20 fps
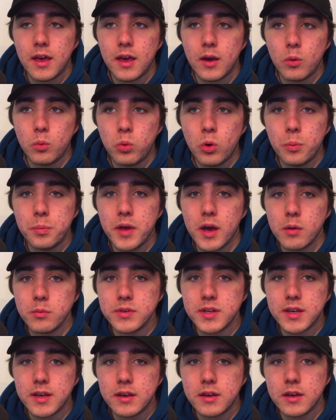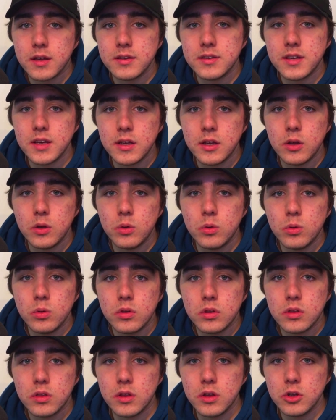will be able to continue
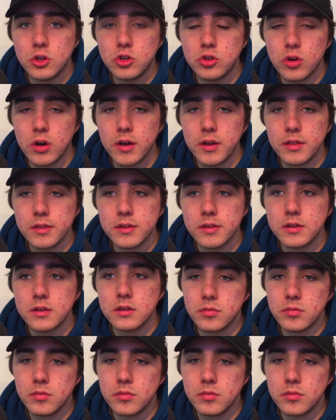the strengths,